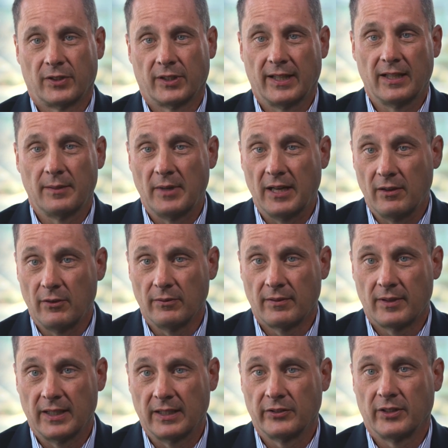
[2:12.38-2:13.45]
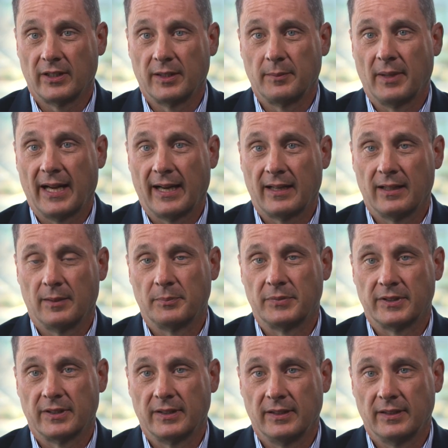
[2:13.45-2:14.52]
forget about things like
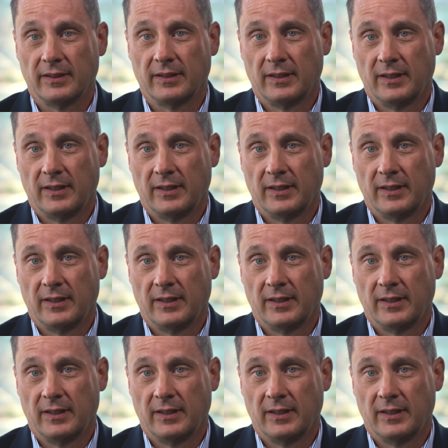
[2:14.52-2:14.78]
backups and